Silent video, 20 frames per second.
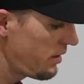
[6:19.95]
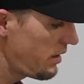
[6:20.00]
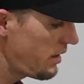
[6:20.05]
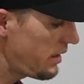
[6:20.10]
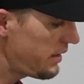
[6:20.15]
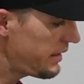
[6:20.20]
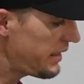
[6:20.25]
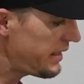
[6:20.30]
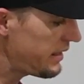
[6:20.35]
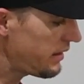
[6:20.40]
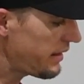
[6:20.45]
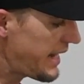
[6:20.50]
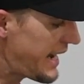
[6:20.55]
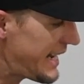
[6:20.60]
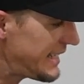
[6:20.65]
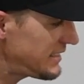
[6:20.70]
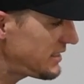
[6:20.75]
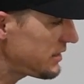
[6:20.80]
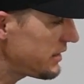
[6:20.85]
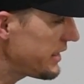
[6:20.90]
And then
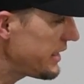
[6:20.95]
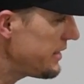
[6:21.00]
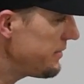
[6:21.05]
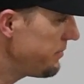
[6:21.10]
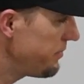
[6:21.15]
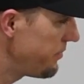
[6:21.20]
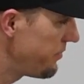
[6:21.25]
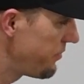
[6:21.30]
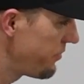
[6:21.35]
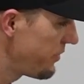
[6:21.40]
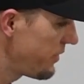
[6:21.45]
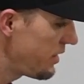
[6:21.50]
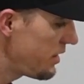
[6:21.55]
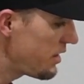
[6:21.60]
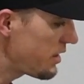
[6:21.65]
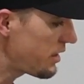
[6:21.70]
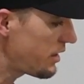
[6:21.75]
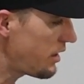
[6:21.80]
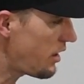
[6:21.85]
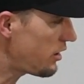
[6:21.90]
lastly,
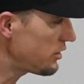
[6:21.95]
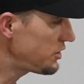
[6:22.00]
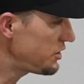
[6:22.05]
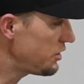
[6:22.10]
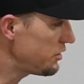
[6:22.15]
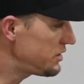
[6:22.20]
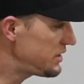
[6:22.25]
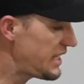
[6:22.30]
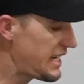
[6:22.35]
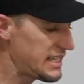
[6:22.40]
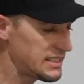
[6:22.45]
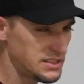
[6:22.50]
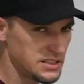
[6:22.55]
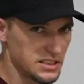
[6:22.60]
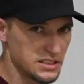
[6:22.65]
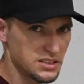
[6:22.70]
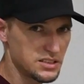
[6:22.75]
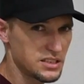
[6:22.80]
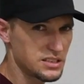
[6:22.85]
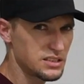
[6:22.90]
you can also test,
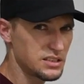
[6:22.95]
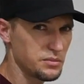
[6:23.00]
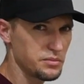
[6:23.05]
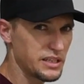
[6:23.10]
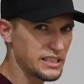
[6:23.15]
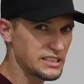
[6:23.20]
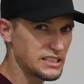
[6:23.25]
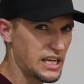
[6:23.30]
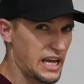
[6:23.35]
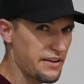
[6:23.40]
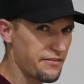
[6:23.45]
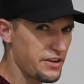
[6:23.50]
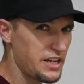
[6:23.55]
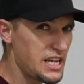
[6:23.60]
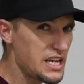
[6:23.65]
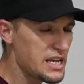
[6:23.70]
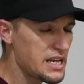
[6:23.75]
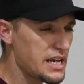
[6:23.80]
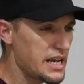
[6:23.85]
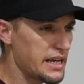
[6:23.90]
this system doesn't have a
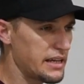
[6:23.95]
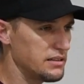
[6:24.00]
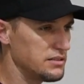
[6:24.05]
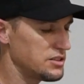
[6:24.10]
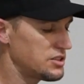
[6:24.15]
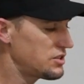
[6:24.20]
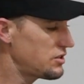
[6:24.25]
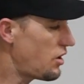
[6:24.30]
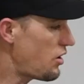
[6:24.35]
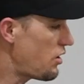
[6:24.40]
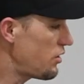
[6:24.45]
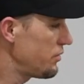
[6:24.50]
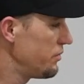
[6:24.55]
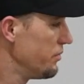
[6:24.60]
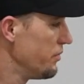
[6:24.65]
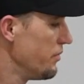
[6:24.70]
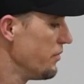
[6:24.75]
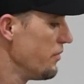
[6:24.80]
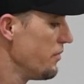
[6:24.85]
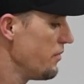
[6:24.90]
heat kit installed,
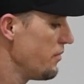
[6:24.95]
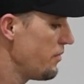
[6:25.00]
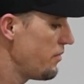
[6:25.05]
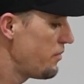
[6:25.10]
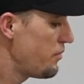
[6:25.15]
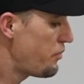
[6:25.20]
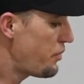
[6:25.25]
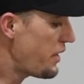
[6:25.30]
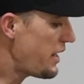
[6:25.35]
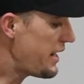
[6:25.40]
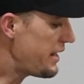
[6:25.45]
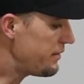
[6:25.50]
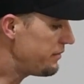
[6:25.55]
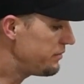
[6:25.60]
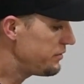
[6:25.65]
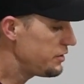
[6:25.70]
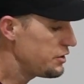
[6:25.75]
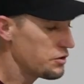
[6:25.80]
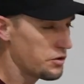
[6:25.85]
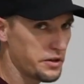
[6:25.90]
but
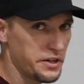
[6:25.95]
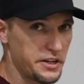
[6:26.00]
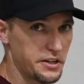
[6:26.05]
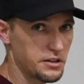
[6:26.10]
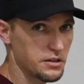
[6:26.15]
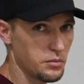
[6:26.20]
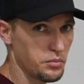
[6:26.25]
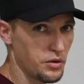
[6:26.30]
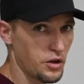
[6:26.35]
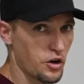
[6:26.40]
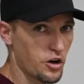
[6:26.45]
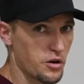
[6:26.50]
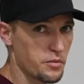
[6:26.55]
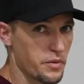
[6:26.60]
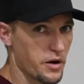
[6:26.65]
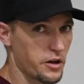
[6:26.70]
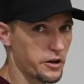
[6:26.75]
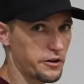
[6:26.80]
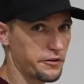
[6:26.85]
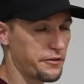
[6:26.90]
you'll hear the blower
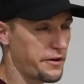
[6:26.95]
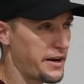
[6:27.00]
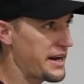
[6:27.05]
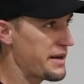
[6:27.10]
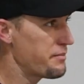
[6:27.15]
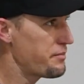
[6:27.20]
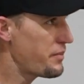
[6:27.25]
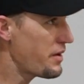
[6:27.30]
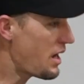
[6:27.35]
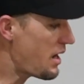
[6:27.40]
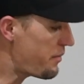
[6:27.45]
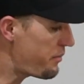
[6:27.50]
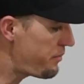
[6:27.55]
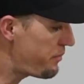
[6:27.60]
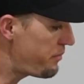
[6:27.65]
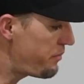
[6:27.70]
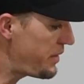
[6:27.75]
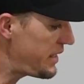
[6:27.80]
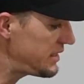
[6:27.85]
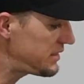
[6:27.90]
motor ramp up
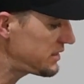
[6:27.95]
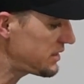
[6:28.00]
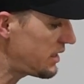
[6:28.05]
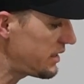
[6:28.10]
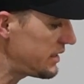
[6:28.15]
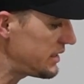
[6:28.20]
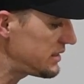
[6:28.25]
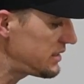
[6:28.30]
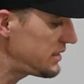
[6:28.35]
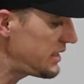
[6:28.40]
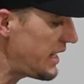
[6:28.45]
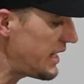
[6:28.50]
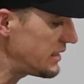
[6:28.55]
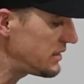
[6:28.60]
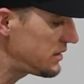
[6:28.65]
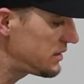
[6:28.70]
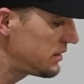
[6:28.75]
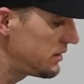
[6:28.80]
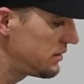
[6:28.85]
based on this test.